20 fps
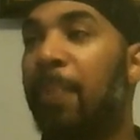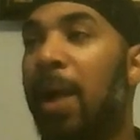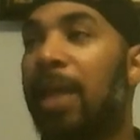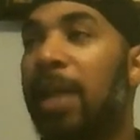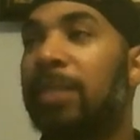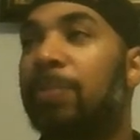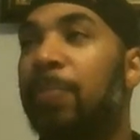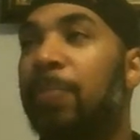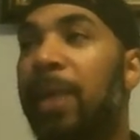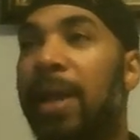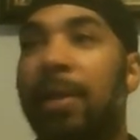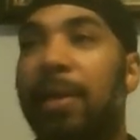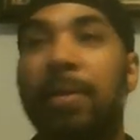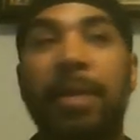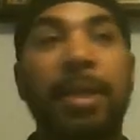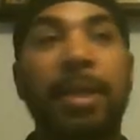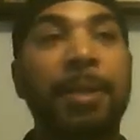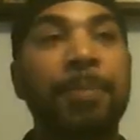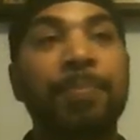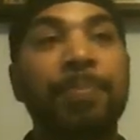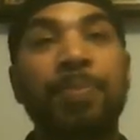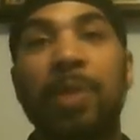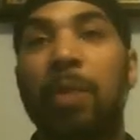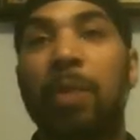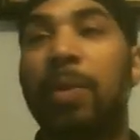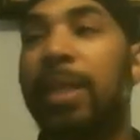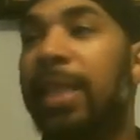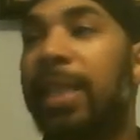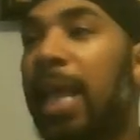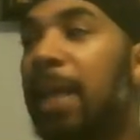prosperity
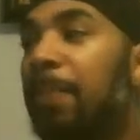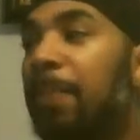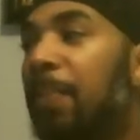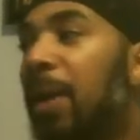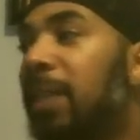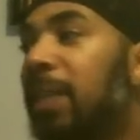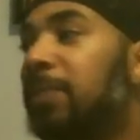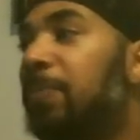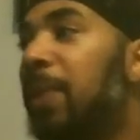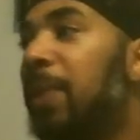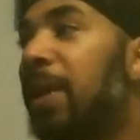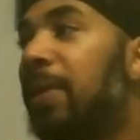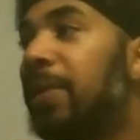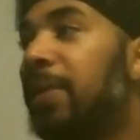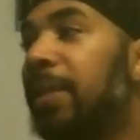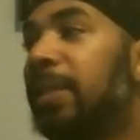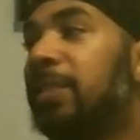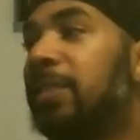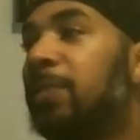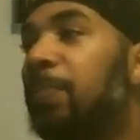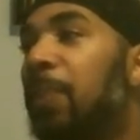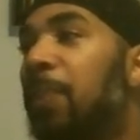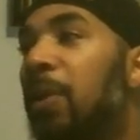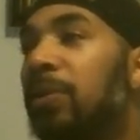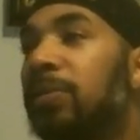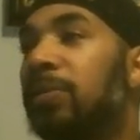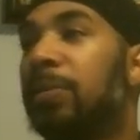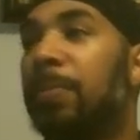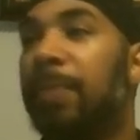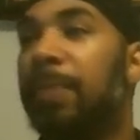is
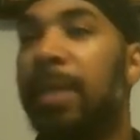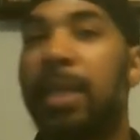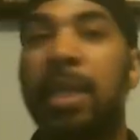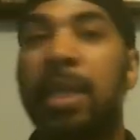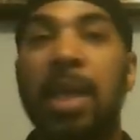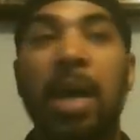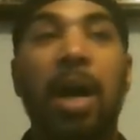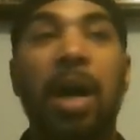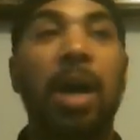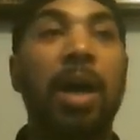supposed to be